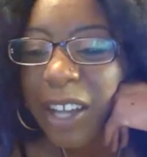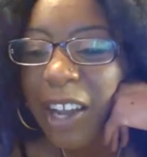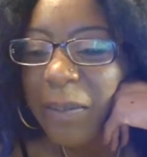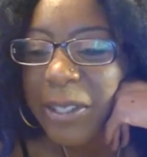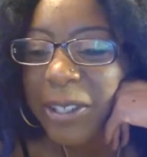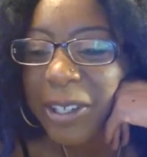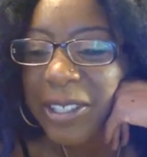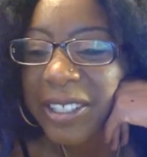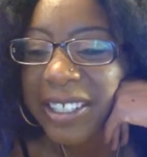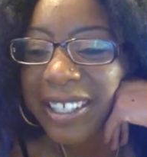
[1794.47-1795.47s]
I've been
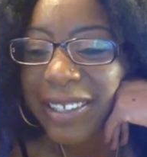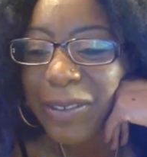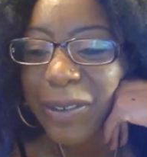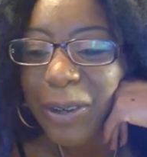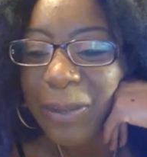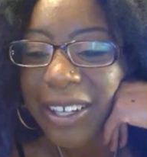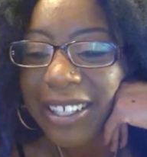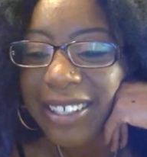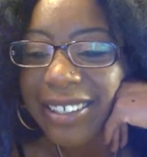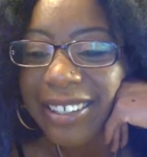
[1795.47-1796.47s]
charging it for about a
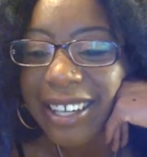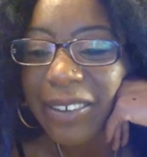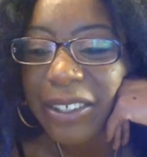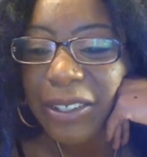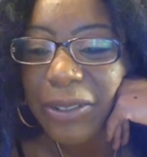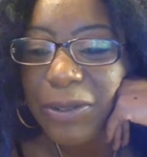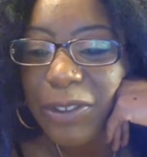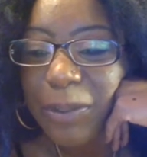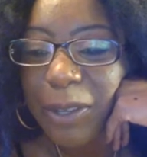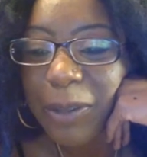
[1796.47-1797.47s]
year now. It goes with
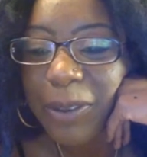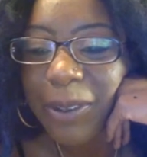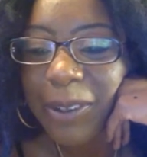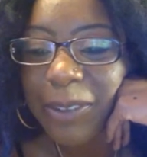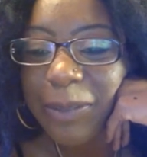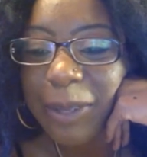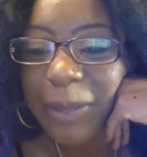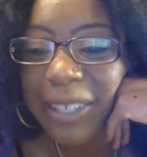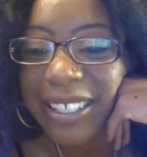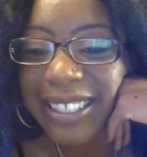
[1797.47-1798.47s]
me with all of my
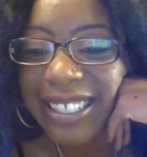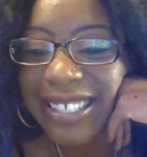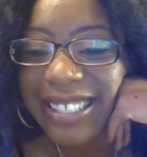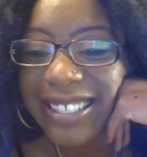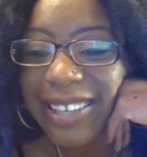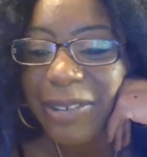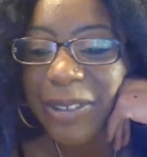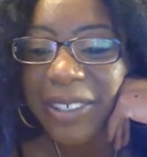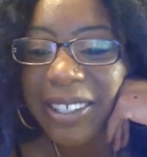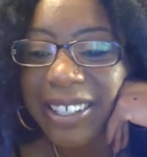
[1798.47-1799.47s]
meditations
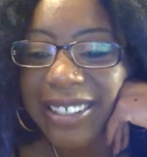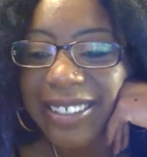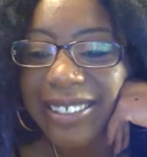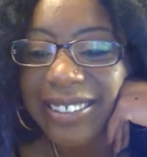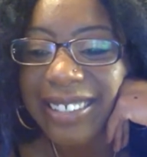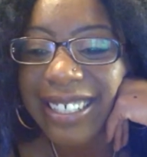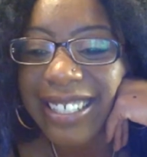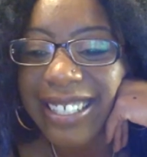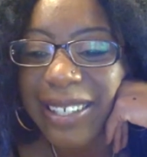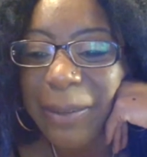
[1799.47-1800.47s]
everywhere I go. I
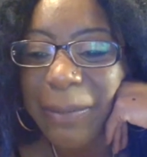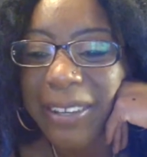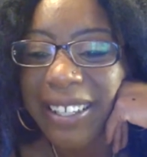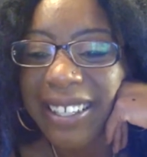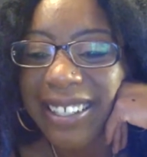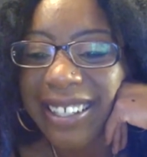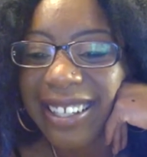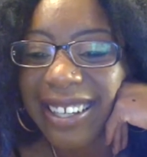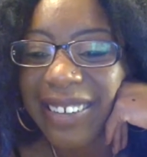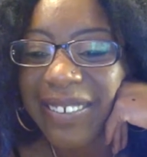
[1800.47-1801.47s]
sleep in it and
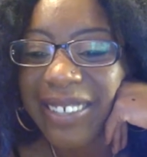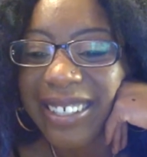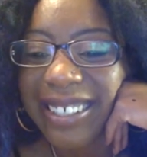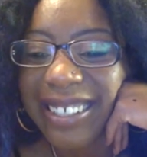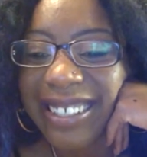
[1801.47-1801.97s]
I work in it.